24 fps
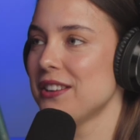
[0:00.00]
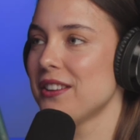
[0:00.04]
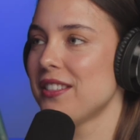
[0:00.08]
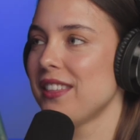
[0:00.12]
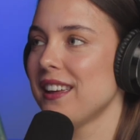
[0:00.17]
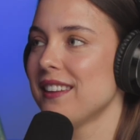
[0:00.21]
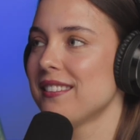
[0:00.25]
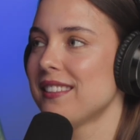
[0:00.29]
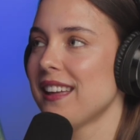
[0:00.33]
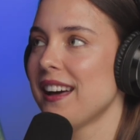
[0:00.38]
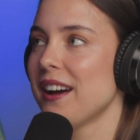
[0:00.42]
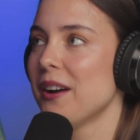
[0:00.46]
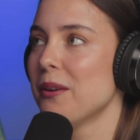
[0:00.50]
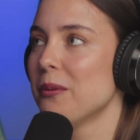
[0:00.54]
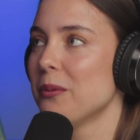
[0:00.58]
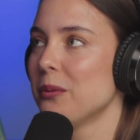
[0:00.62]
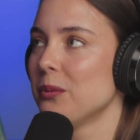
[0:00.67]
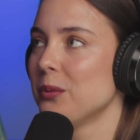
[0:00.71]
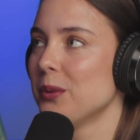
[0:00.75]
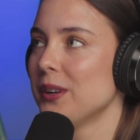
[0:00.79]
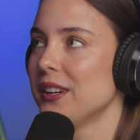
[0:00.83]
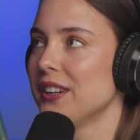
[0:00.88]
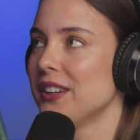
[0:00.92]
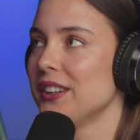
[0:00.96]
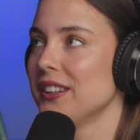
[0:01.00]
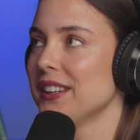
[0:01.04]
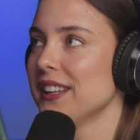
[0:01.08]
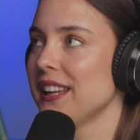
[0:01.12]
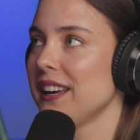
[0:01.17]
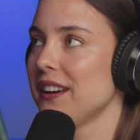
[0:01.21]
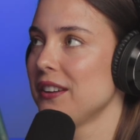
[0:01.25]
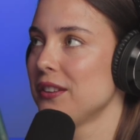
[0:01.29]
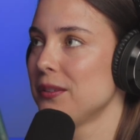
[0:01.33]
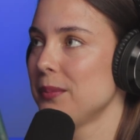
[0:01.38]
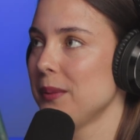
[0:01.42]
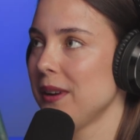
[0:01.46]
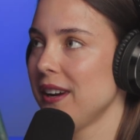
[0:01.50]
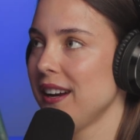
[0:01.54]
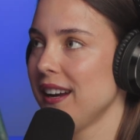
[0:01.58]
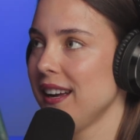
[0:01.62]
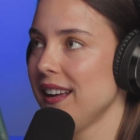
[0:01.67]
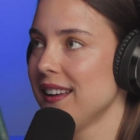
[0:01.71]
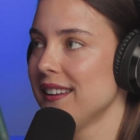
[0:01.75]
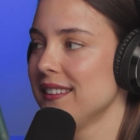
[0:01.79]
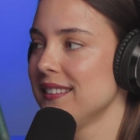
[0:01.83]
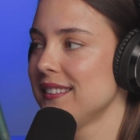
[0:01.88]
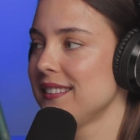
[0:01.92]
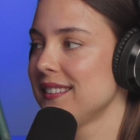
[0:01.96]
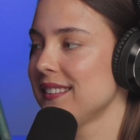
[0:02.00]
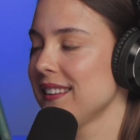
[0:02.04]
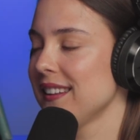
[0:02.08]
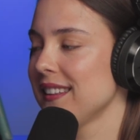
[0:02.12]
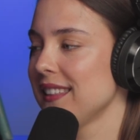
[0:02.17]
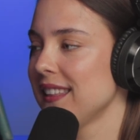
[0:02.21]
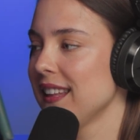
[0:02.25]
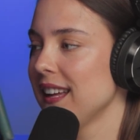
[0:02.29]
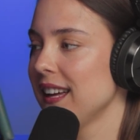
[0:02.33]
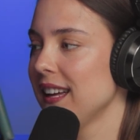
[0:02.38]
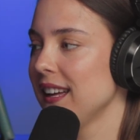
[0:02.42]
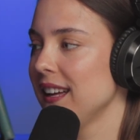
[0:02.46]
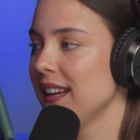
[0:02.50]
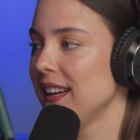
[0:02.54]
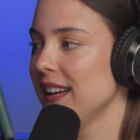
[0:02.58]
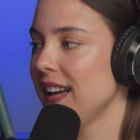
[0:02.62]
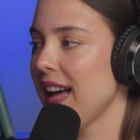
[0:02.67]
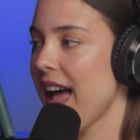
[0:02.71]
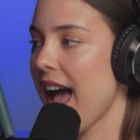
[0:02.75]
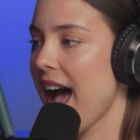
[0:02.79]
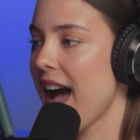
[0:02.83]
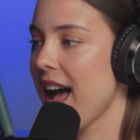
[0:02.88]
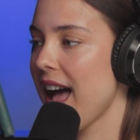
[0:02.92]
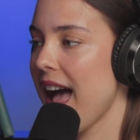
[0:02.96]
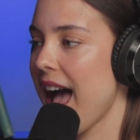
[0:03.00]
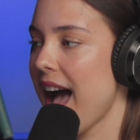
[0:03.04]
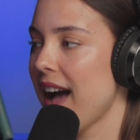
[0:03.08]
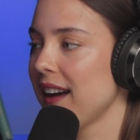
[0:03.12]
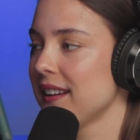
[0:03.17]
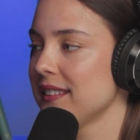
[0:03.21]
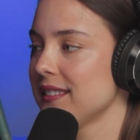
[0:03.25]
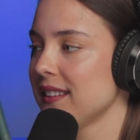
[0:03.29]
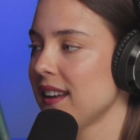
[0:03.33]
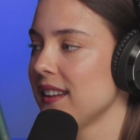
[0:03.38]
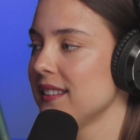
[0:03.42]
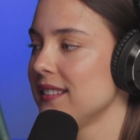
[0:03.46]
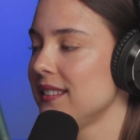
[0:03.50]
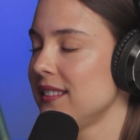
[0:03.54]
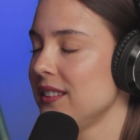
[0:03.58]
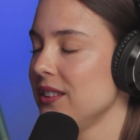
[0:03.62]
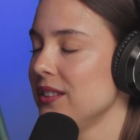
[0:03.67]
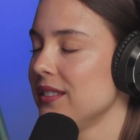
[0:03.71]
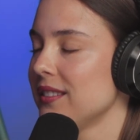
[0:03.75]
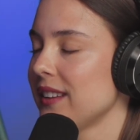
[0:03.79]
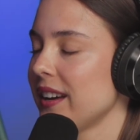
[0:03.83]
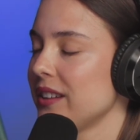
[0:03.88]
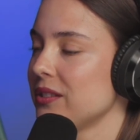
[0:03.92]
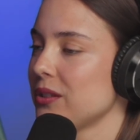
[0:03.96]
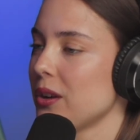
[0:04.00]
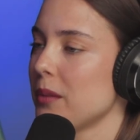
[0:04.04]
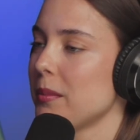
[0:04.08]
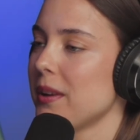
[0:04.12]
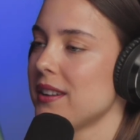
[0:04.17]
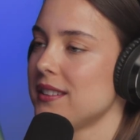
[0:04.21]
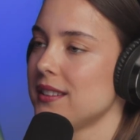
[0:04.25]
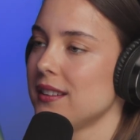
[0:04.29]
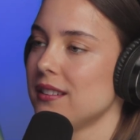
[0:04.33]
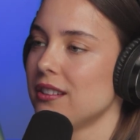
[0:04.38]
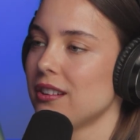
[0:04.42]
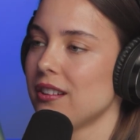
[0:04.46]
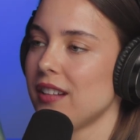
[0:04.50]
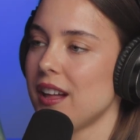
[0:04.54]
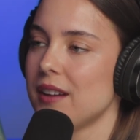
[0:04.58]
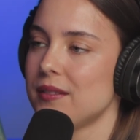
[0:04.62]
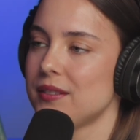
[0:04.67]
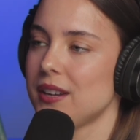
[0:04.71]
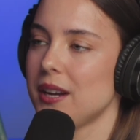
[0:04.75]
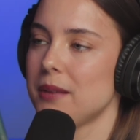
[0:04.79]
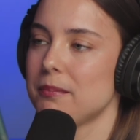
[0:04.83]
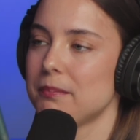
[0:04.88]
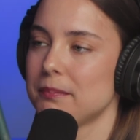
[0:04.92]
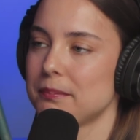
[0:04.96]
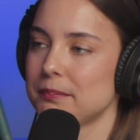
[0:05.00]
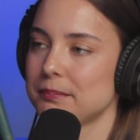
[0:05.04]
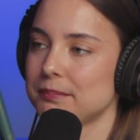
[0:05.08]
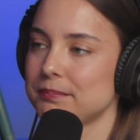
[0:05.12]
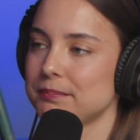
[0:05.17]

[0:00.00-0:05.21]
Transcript: Do you think that we'll experience the access to sex robots in your lifetime?